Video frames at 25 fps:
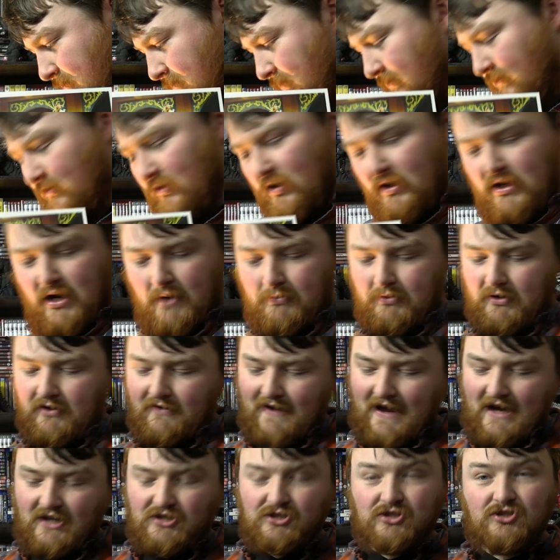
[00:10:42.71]
I've got a couple of
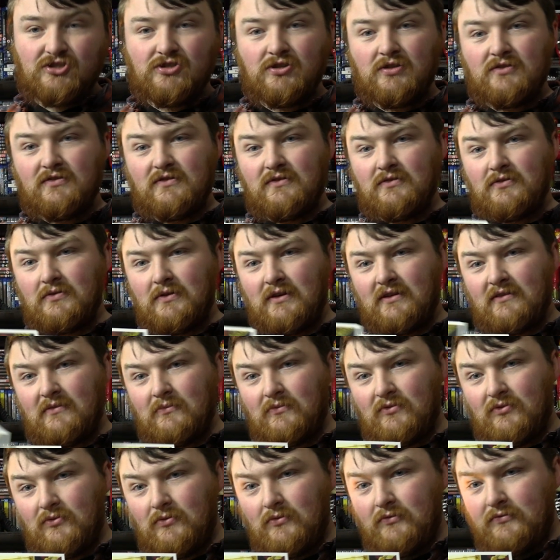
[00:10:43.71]
action shots of them doing some
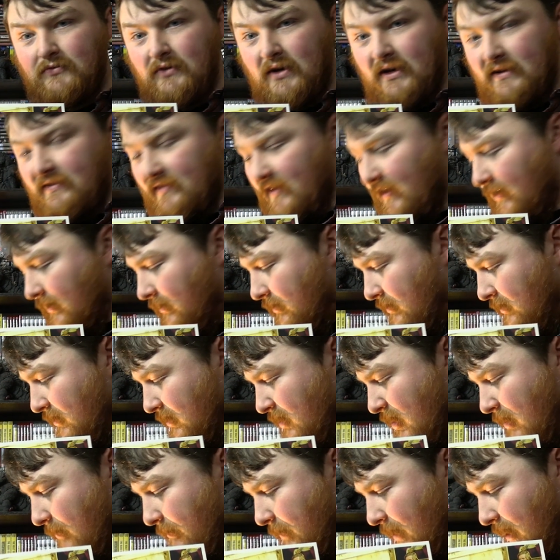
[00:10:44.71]
sword fighting,
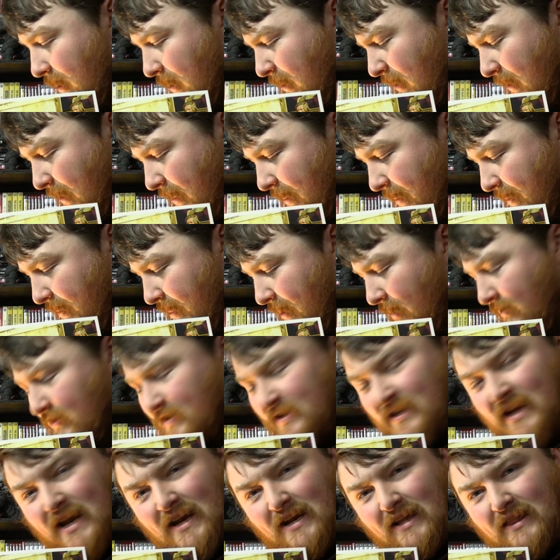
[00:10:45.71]
but there
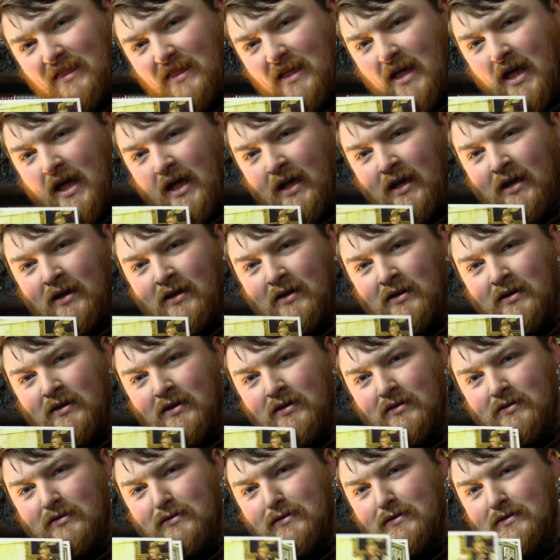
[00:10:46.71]
isn't anything
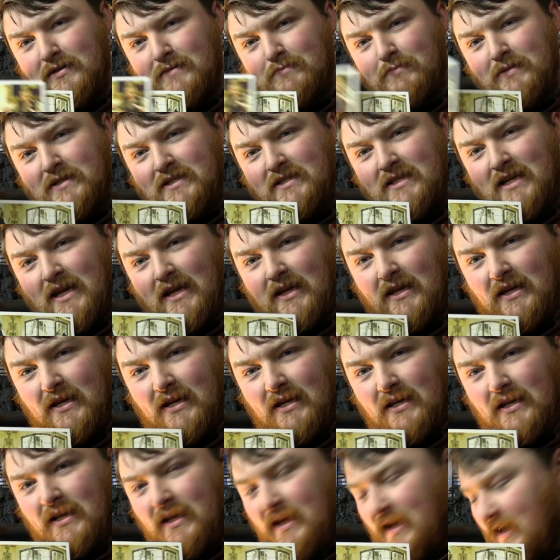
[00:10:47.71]
that's
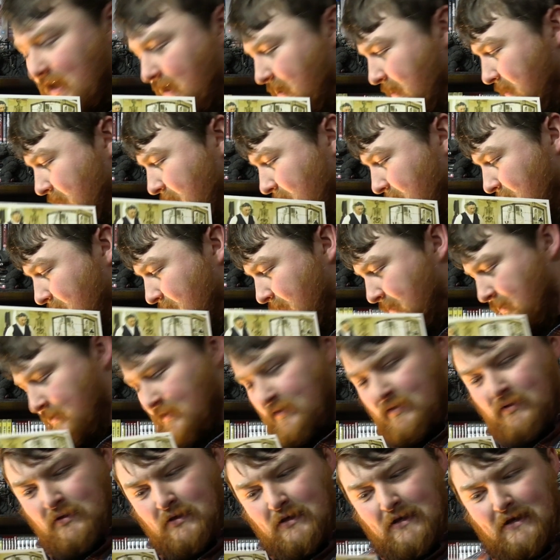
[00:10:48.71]
particularly
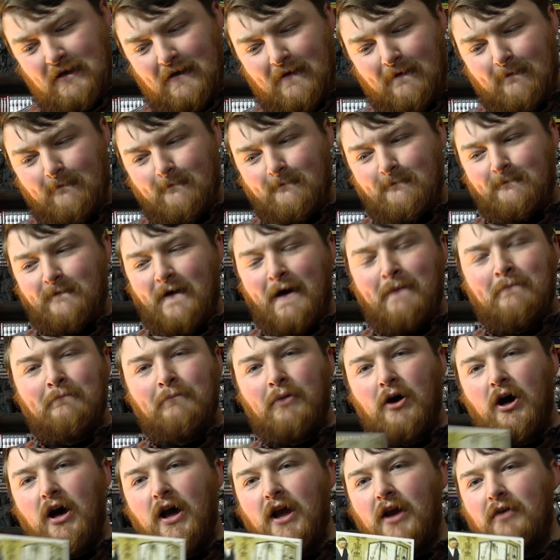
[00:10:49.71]

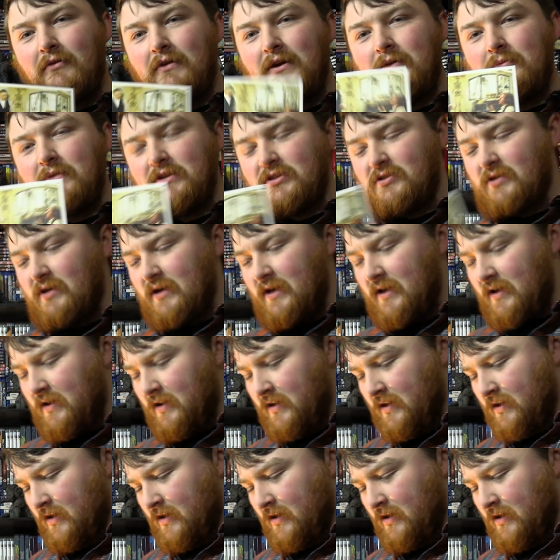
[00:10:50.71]
vampire-y, which I